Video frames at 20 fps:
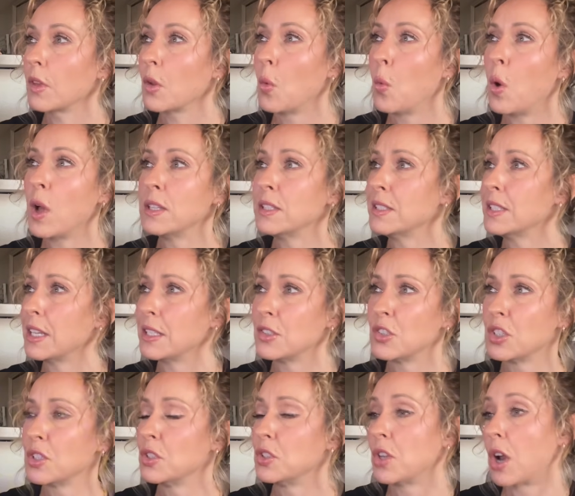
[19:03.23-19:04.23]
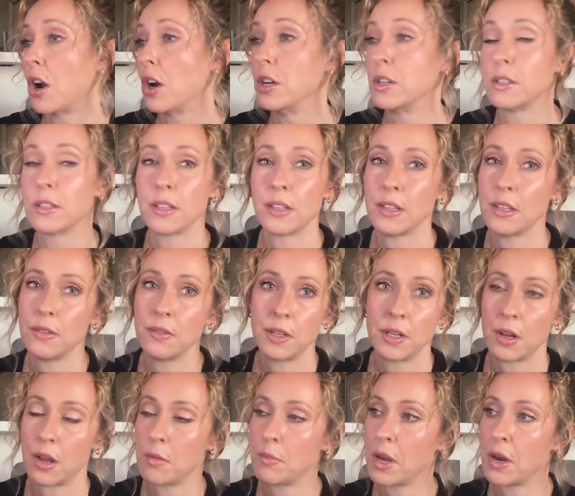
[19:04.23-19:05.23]
Ones that just aren't
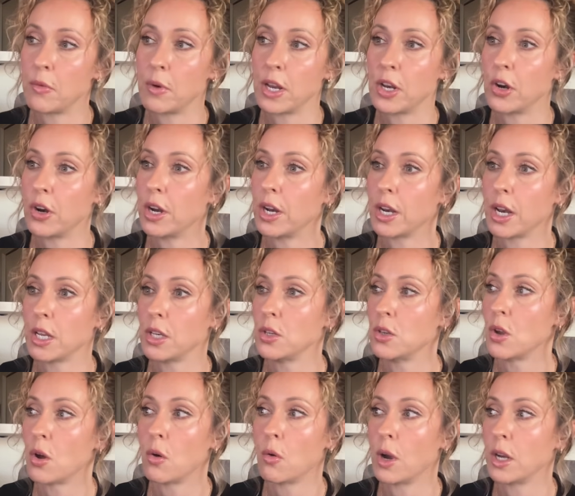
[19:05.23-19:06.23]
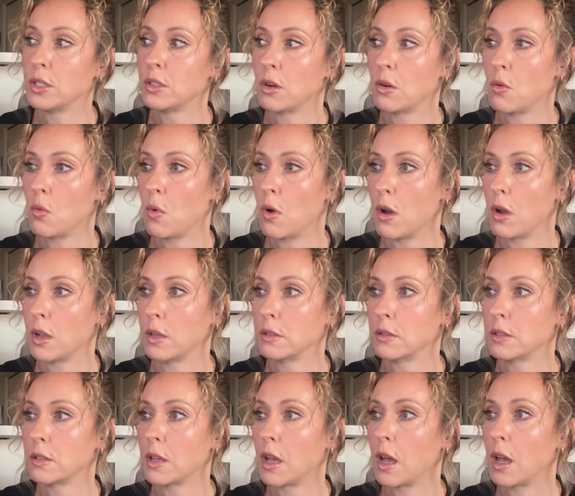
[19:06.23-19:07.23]
even on my radar and I know I don't want.
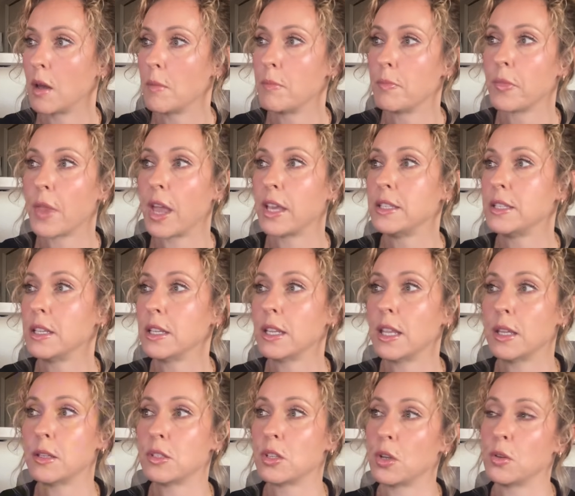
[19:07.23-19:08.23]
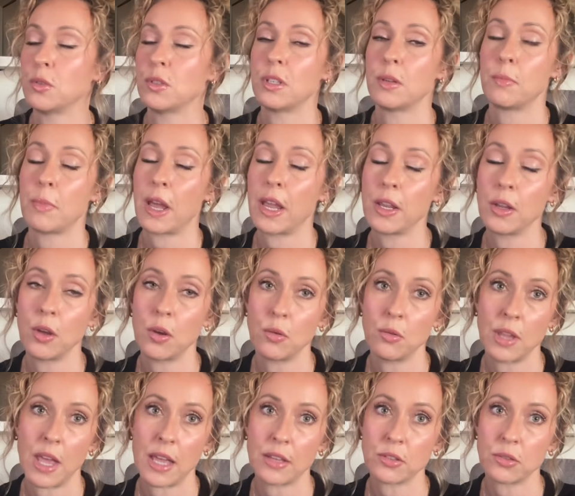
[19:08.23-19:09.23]
I did get Toasted Pine
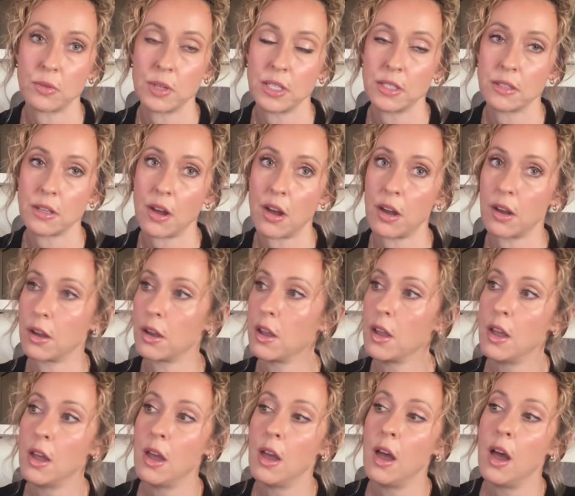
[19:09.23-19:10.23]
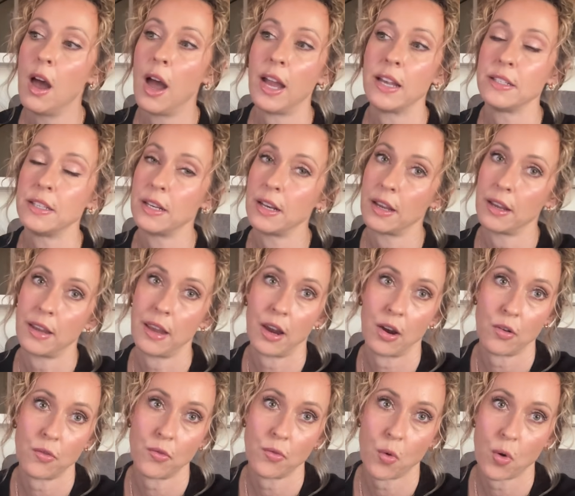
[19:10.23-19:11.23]
Cone last restock. I didn't
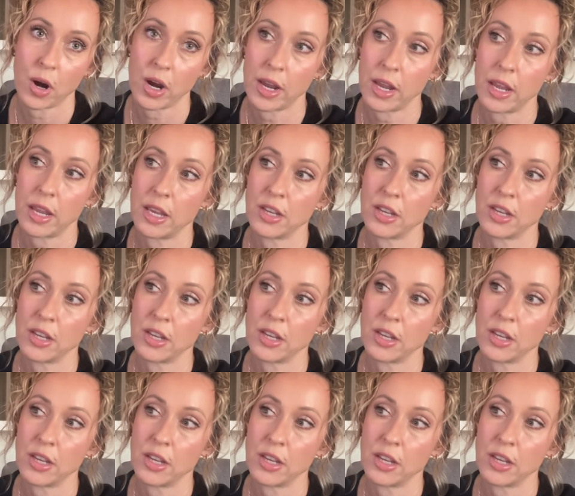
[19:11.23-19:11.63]
care for it.